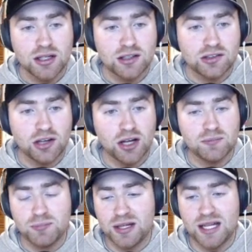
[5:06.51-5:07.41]
So,
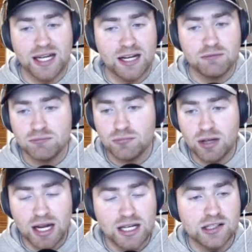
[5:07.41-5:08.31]
but then again,
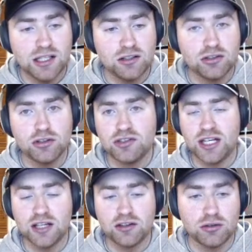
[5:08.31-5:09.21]
anything to do to
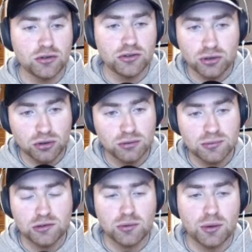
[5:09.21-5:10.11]
get to a good score
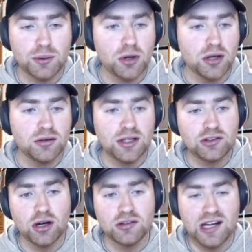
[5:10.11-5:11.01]
is what we want. He's
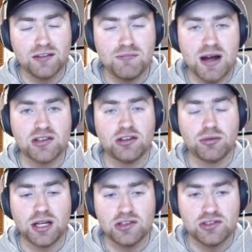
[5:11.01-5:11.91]
got a tough matchup this
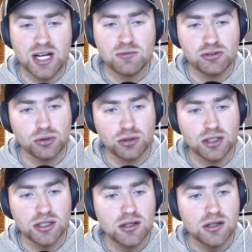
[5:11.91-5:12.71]
week against James Jordan.